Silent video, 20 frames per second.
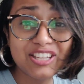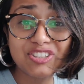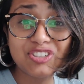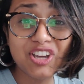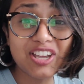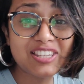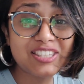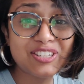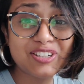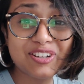
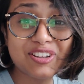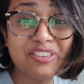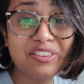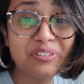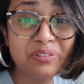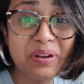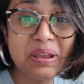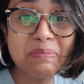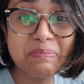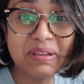just took
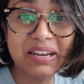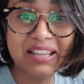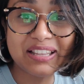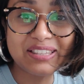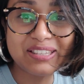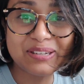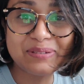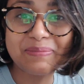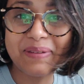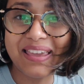3
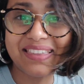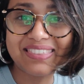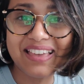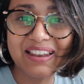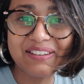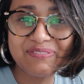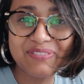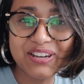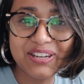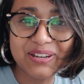minutes to make
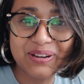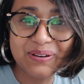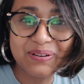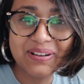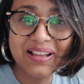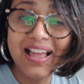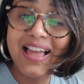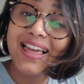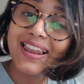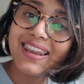that video.
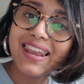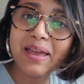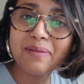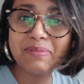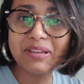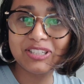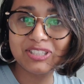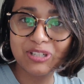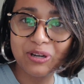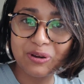Let
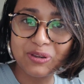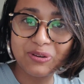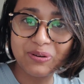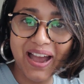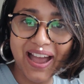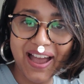me show you